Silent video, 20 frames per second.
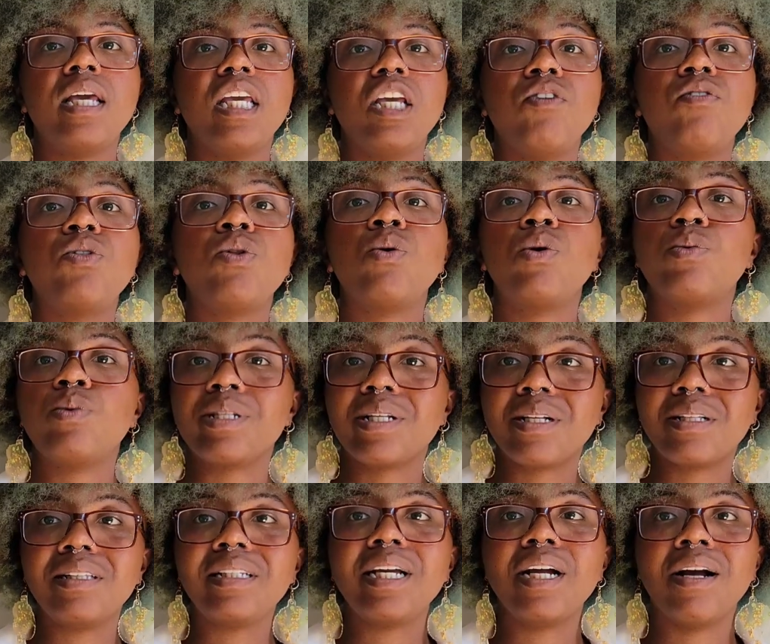even though it was
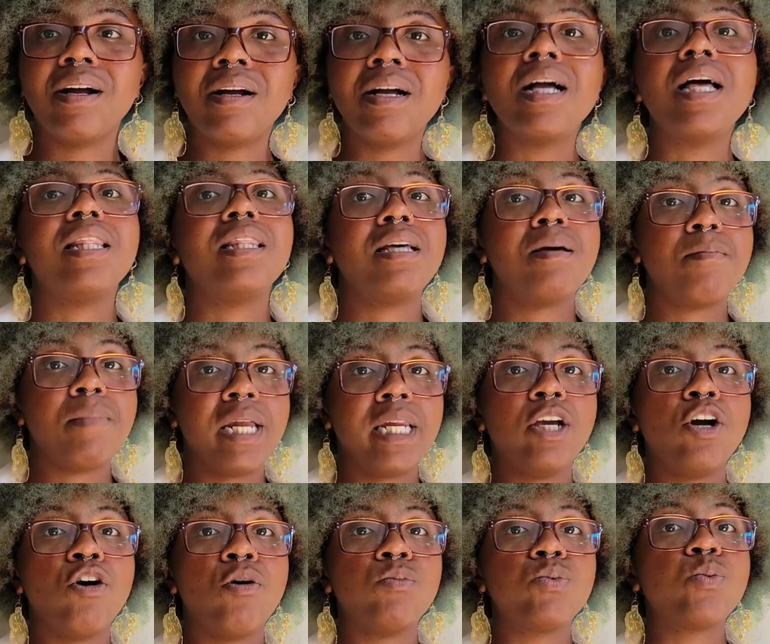clear that many
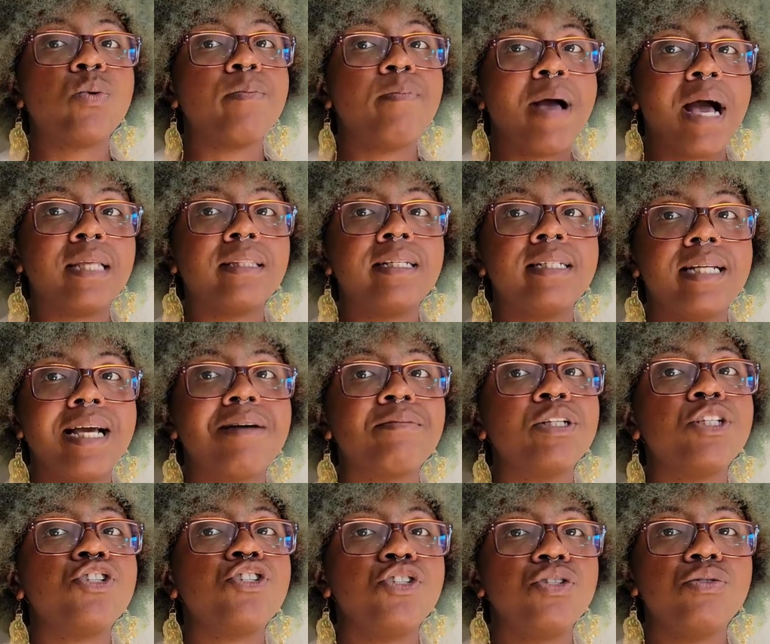homes were badly
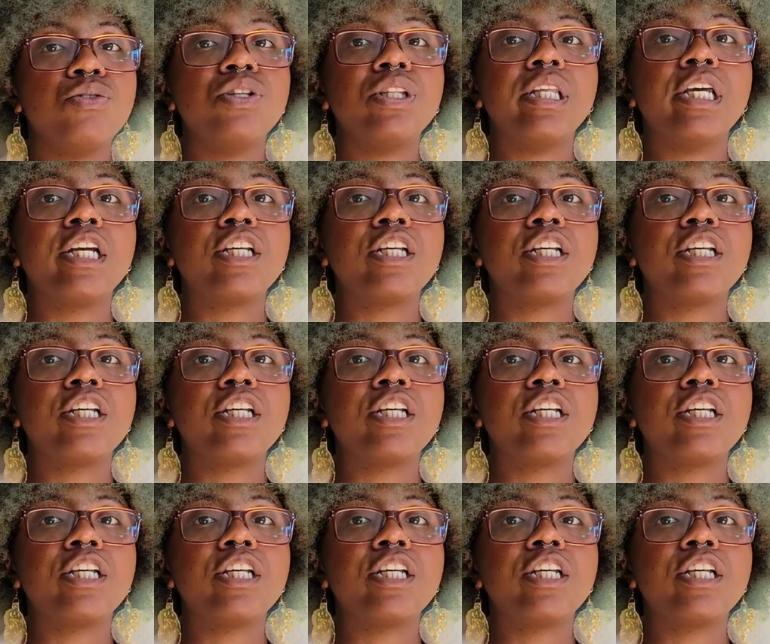damaged due to the